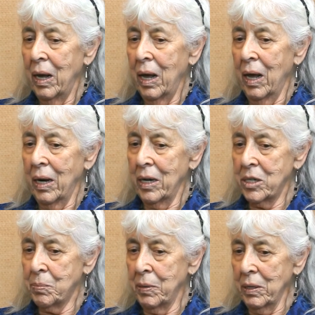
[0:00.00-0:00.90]
and
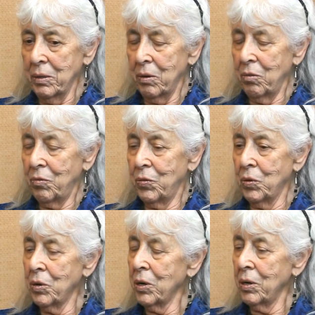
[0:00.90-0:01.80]
it's built
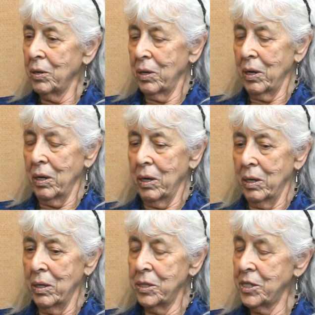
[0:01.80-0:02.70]
for
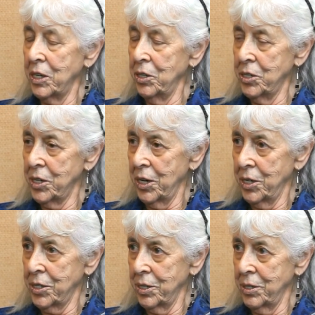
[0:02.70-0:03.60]
senior
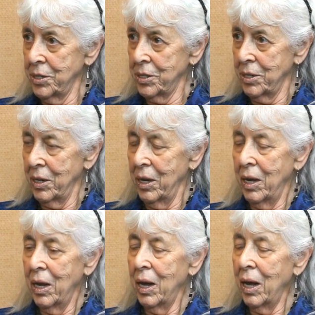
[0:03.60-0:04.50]
citizens
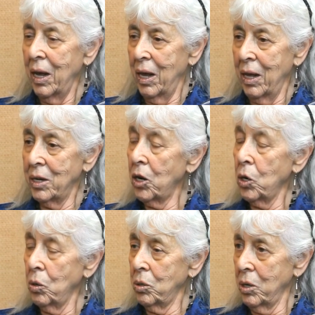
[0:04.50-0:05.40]
and
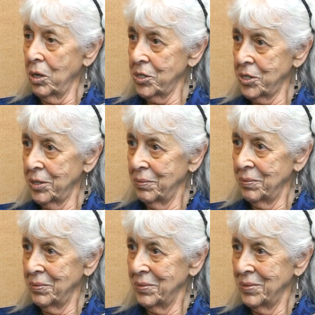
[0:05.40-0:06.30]
low cost.
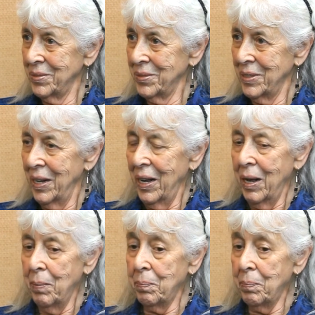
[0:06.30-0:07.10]
Low cost, wonderful.